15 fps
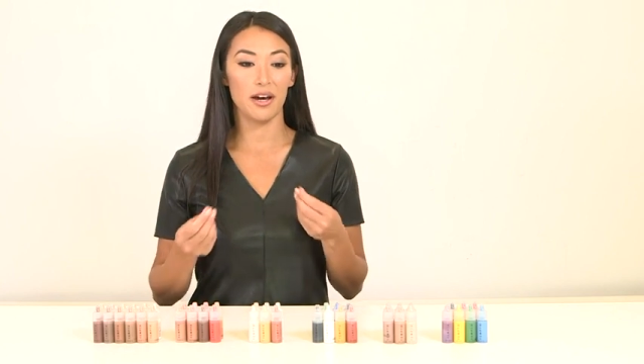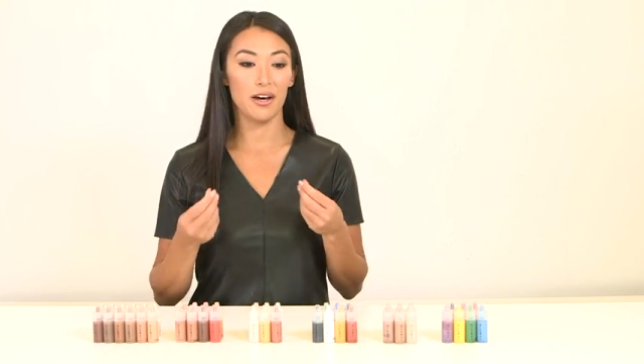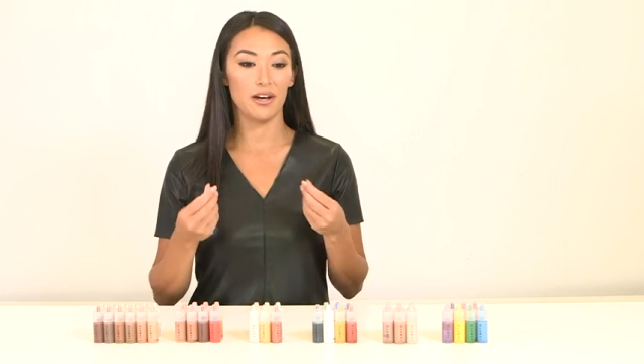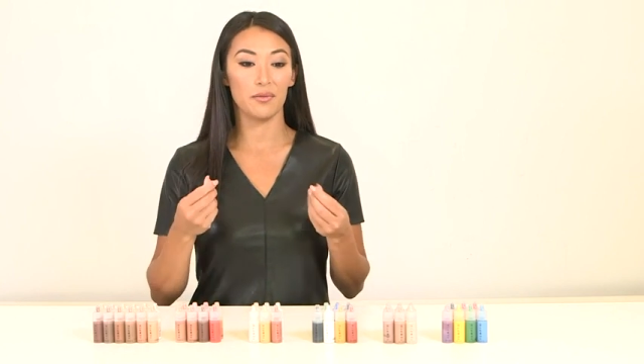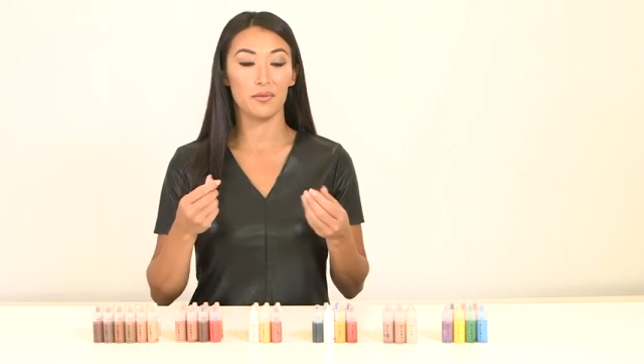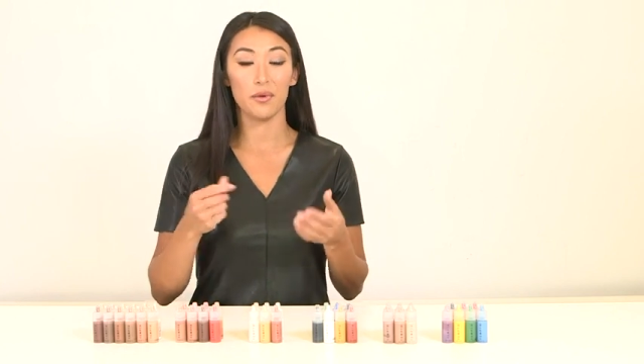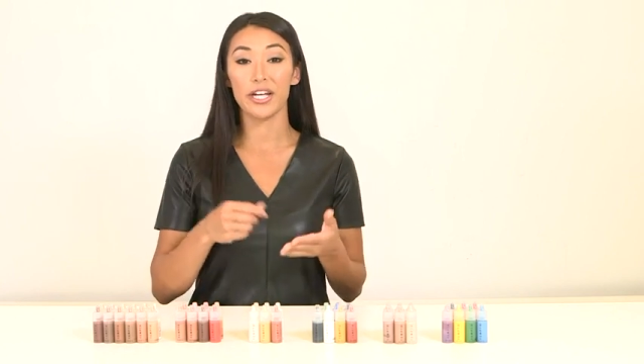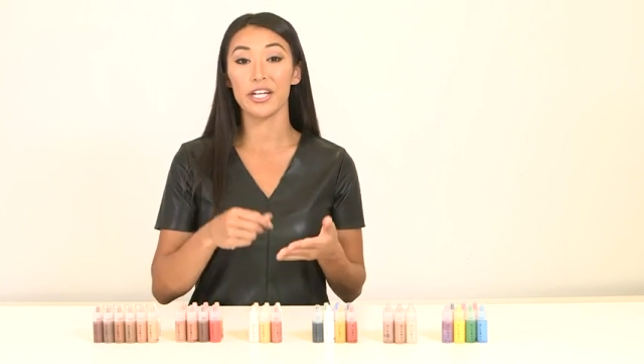
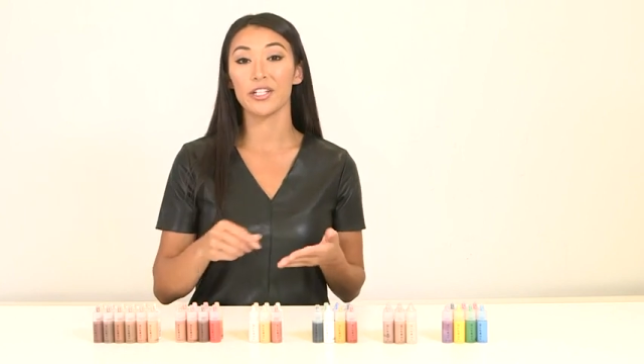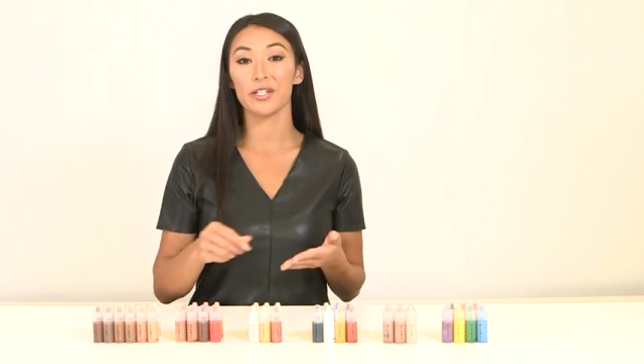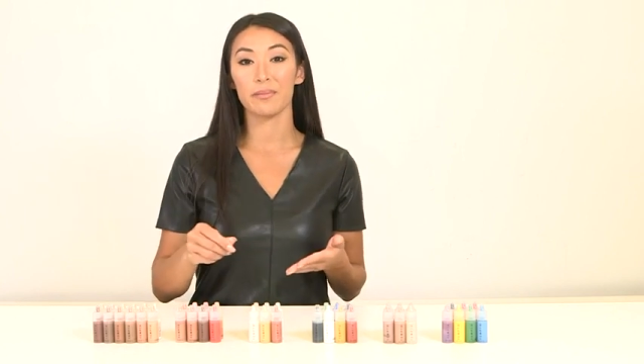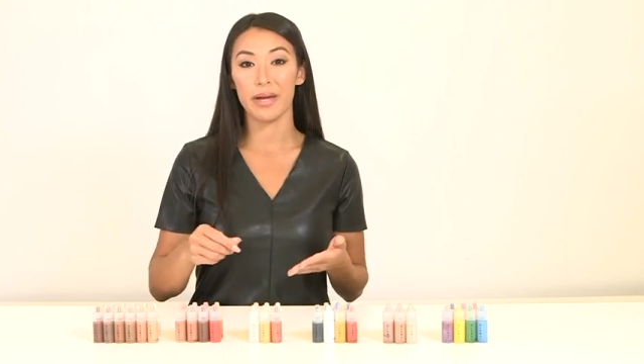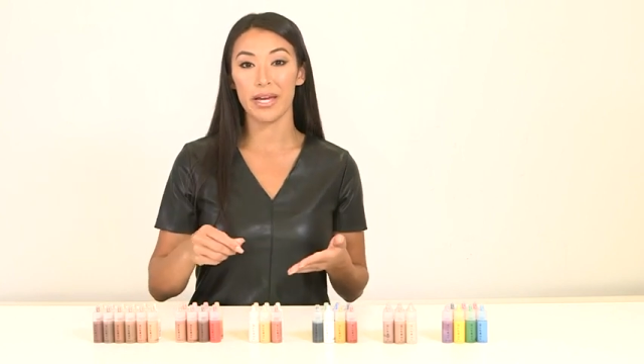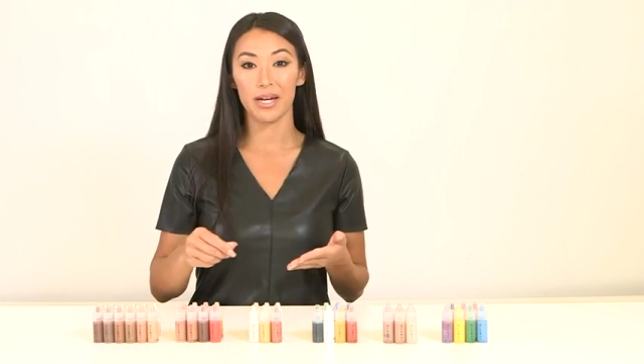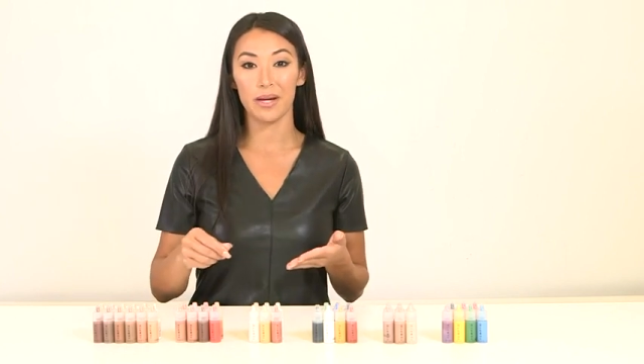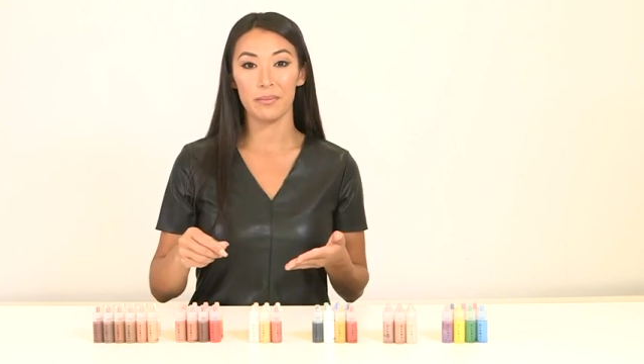a regular
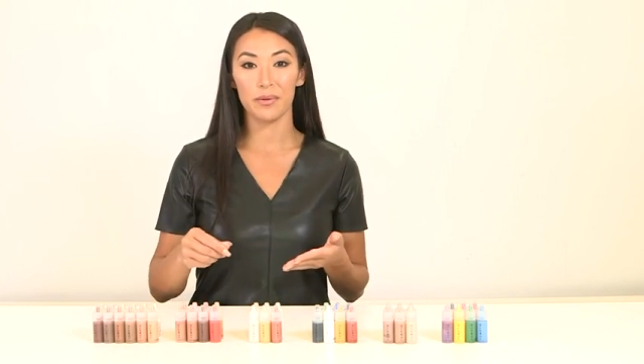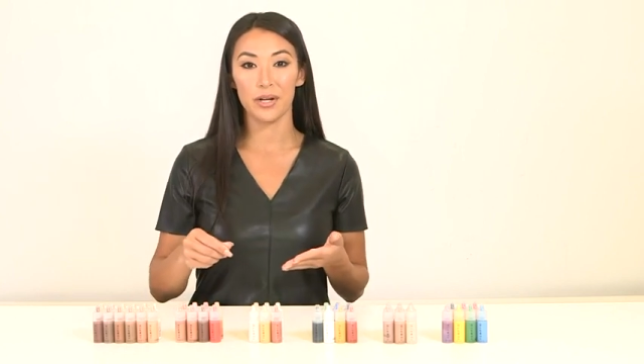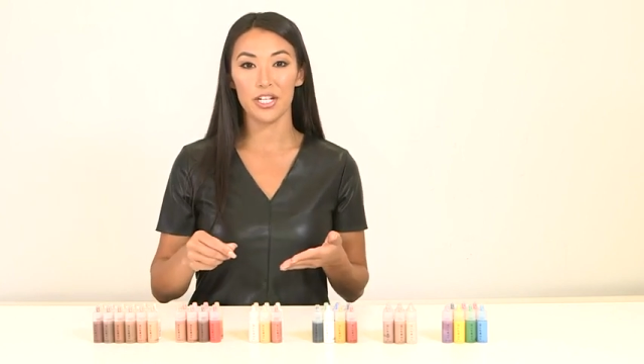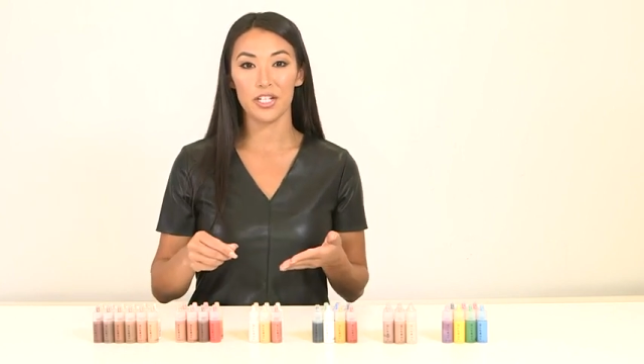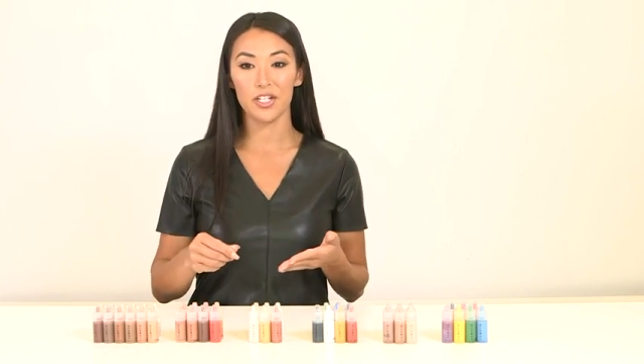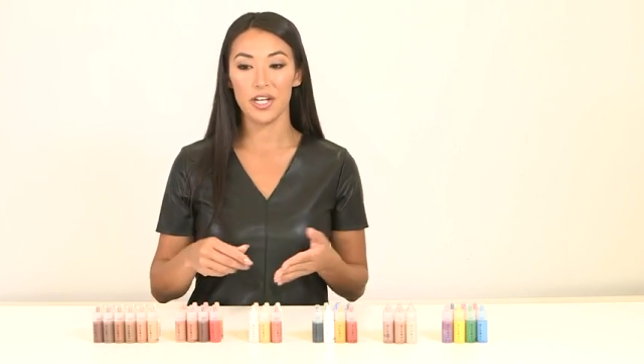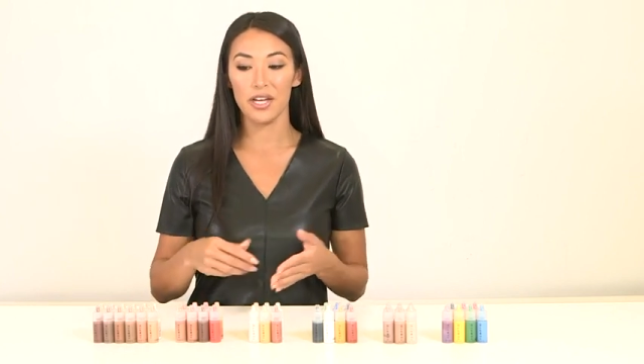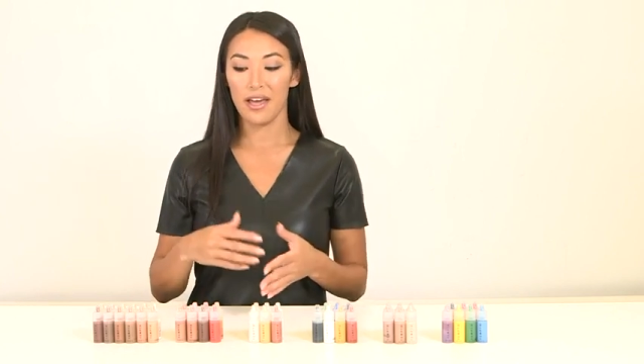makeup
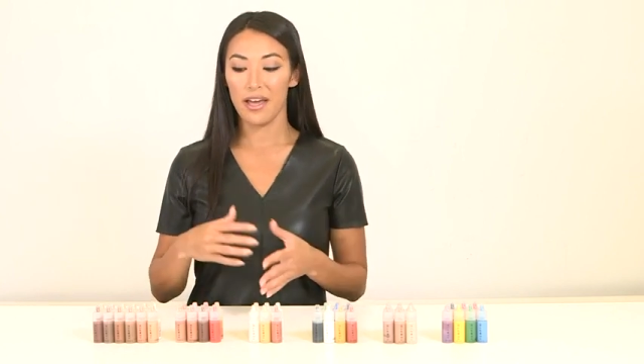brush,